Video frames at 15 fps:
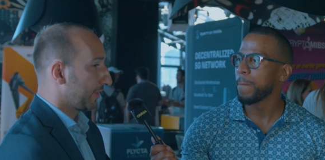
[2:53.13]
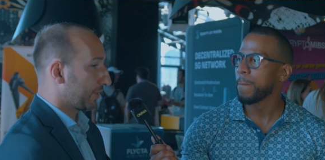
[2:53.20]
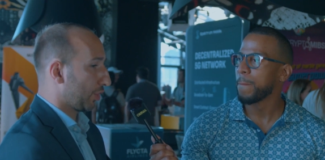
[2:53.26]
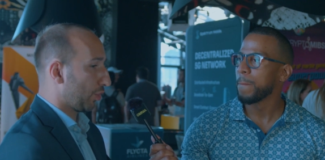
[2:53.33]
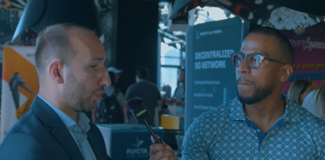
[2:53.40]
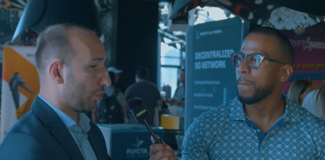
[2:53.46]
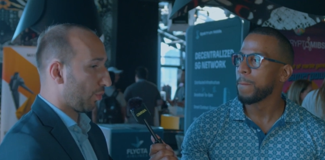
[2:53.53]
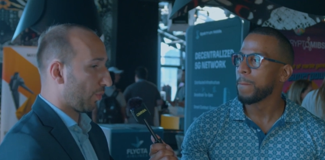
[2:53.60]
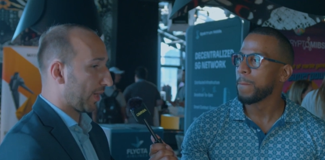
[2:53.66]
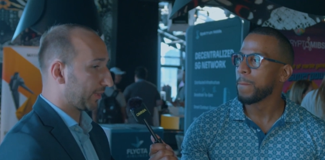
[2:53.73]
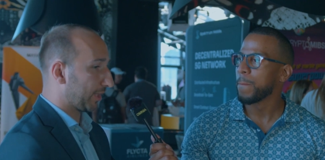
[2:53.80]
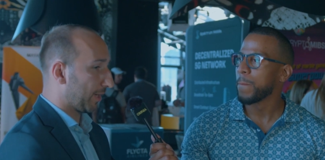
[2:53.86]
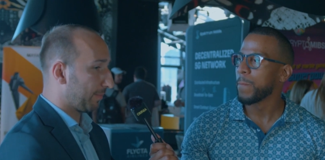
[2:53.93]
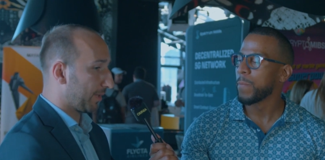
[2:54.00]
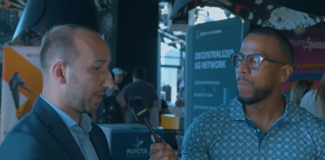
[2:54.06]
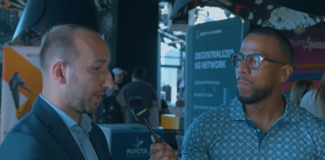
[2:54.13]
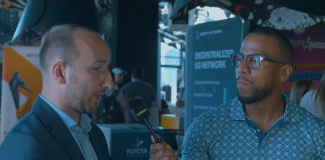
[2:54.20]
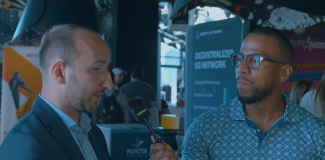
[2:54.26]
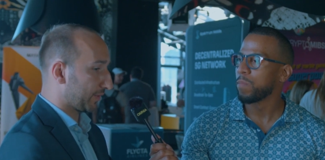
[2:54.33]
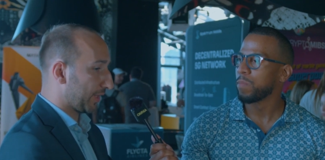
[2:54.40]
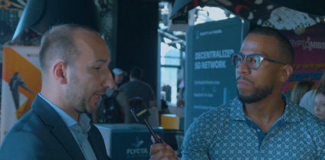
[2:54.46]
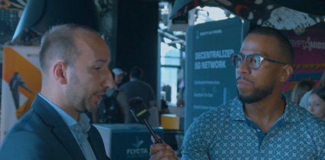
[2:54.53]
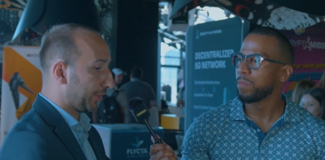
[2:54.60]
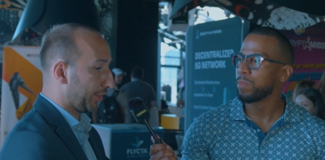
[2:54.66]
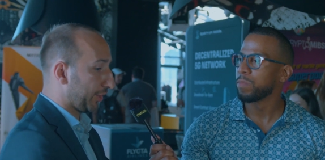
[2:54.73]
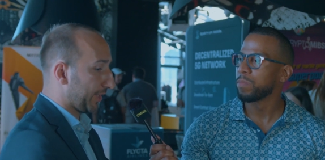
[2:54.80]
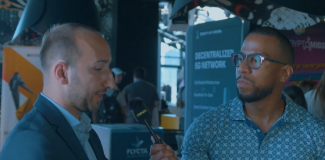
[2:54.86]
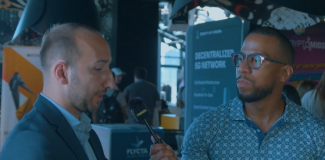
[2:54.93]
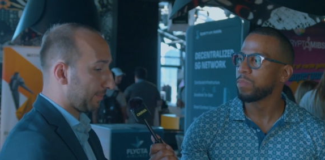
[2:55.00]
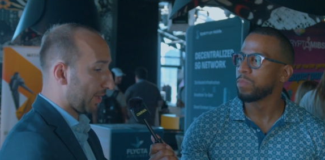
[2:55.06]
Speaker 1: So what I'm saying
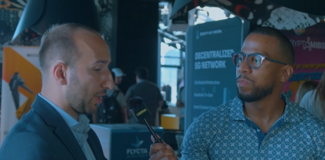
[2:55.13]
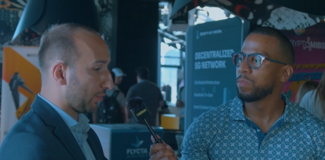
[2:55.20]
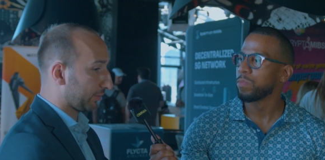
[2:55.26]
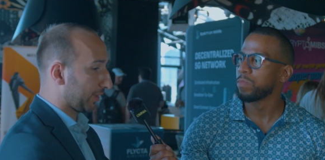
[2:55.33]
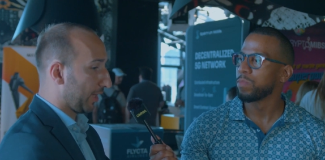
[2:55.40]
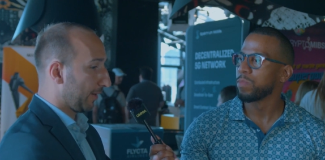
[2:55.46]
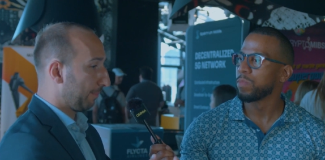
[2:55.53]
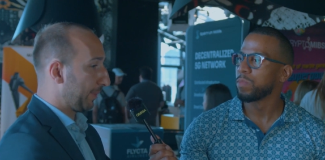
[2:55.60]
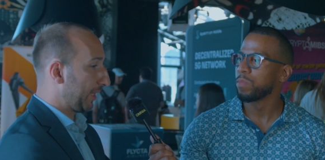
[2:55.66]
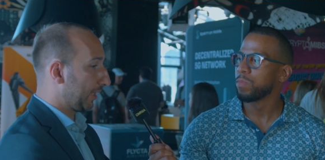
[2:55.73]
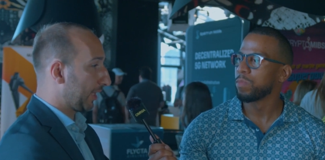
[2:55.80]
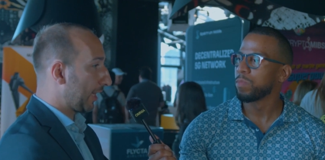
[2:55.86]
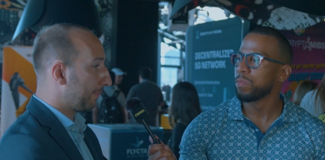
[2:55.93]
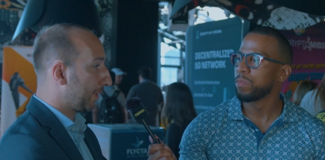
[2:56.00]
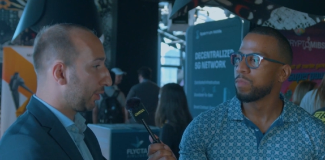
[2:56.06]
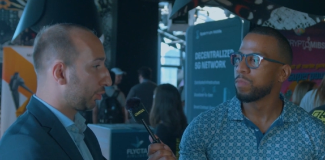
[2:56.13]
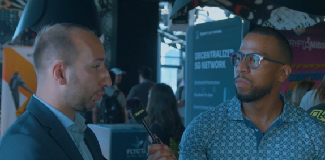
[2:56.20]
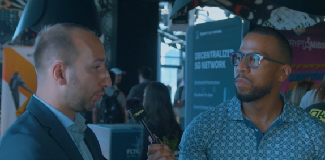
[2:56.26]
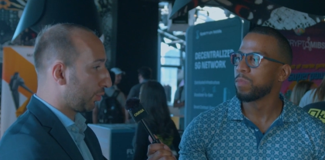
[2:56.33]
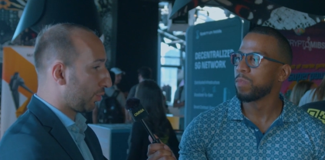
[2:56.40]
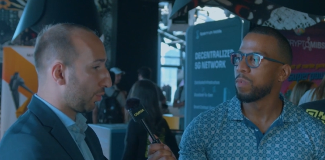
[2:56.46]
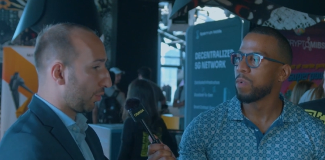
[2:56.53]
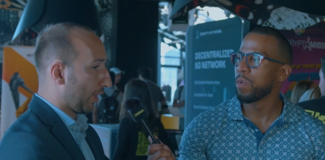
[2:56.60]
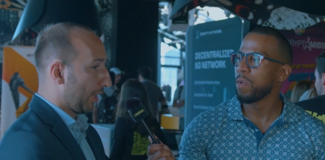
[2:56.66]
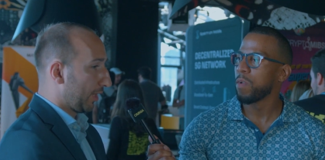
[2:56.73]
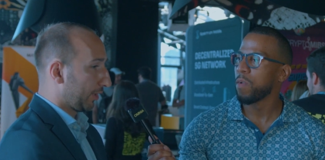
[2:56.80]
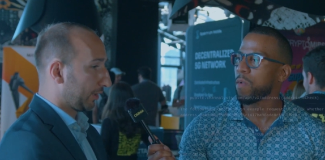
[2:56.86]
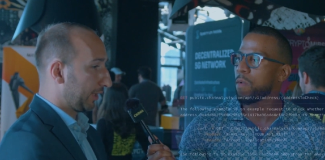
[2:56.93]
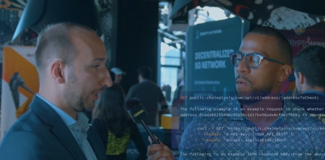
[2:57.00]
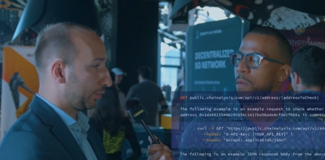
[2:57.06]
here is about being able to
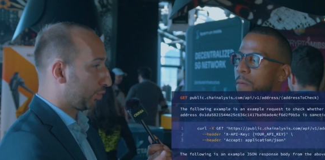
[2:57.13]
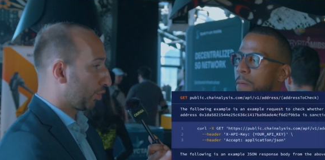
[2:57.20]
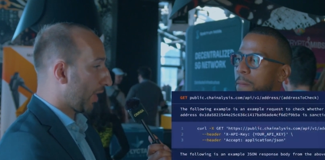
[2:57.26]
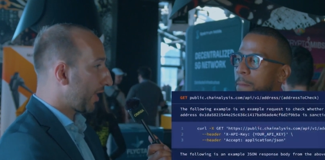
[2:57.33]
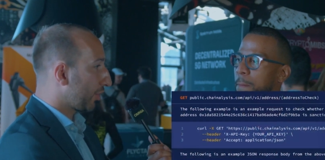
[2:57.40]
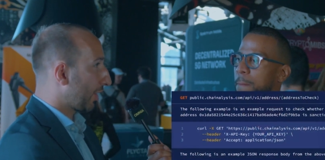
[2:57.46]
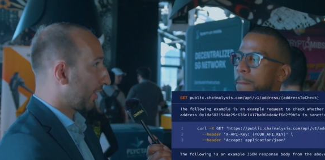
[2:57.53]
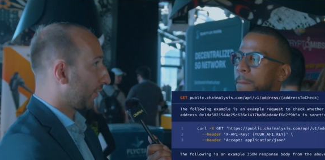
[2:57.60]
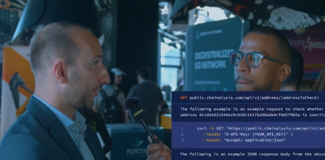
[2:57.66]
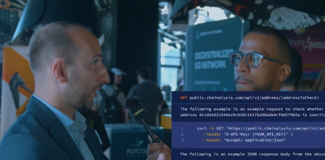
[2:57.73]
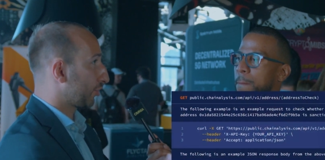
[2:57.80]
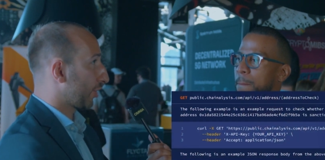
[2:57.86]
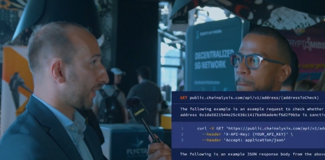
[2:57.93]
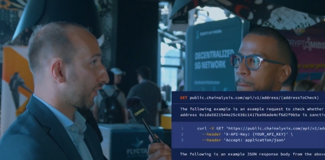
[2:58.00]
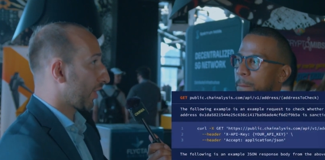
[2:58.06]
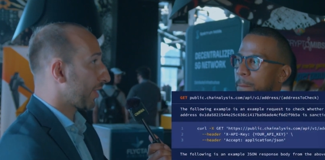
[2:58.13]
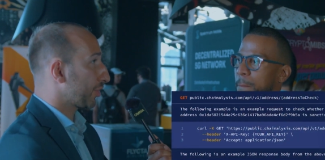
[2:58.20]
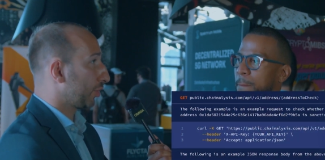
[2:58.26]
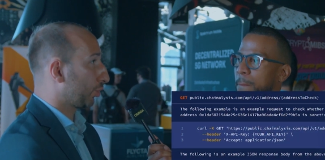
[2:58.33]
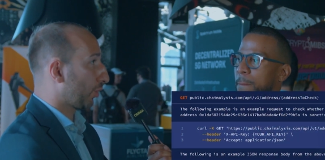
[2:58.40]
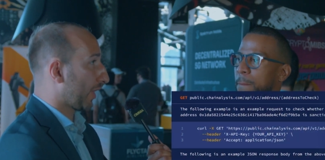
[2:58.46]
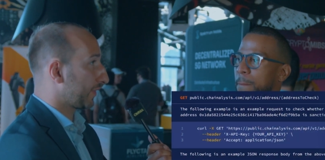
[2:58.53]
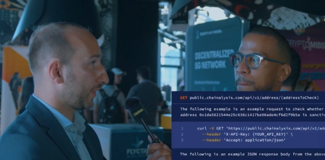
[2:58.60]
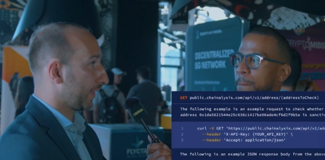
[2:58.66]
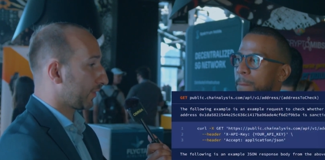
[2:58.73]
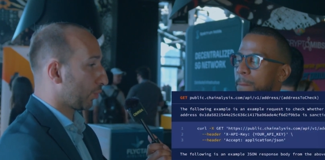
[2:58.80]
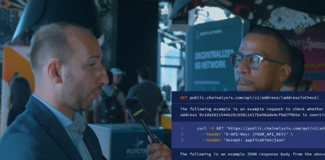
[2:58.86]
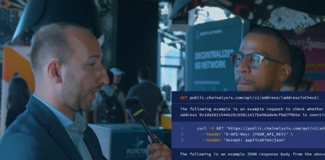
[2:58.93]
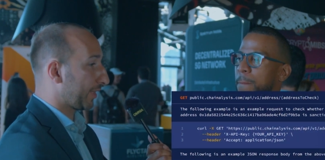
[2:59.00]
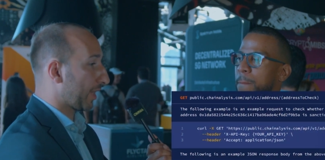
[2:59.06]
the dry run of the transaction to
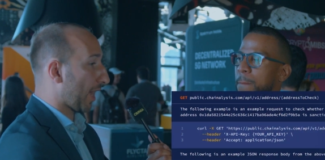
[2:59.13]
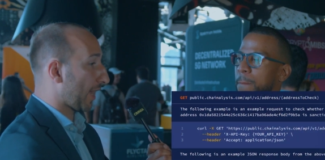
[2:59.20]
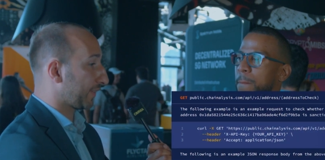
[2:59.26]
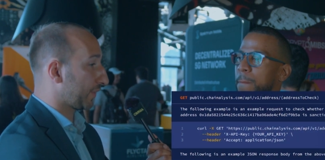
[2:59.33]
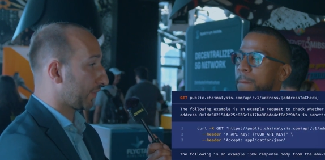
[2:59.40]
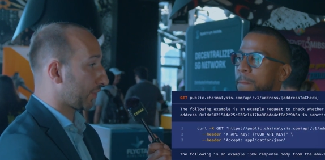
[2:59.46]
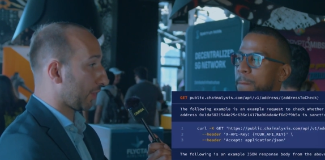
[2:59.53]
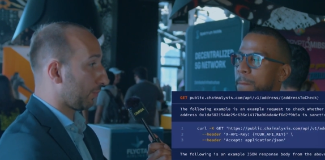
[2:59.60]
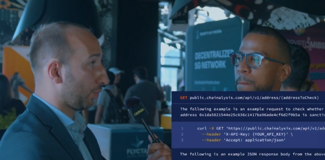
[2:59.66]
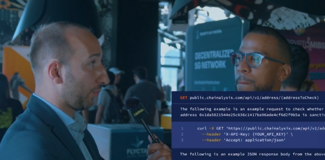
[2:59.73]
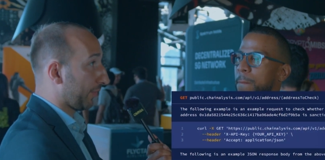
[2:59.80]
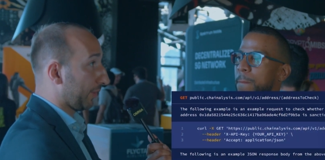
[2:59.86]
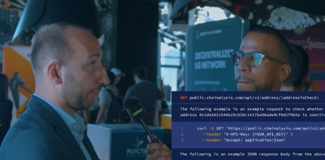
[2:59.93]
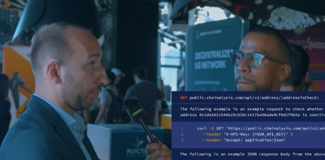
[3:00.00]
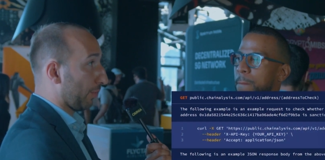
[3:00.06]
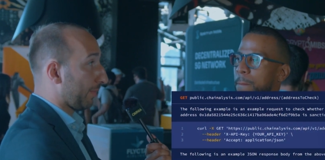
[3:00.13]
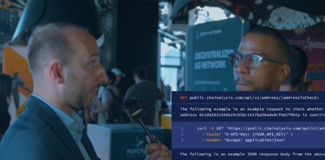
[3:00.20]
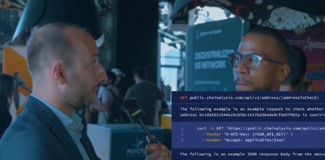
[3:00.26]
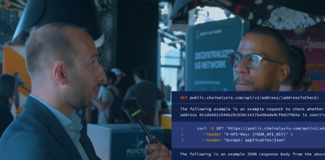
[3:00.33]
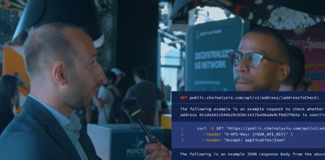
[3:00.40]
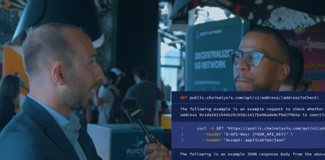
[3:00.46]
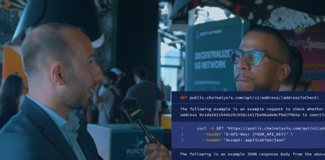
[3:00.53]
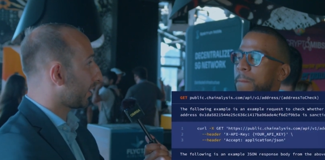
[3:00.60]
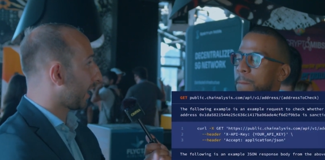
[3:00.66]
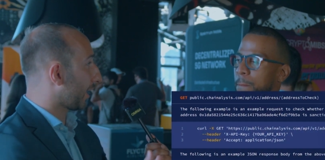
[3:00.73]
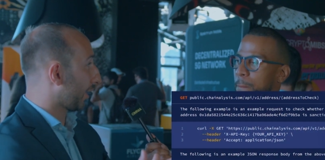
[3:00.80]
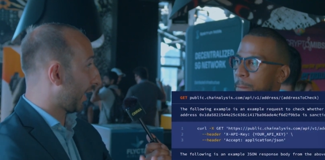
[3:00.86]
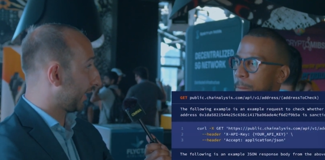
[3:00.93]
assess where the assets are moving from and where they are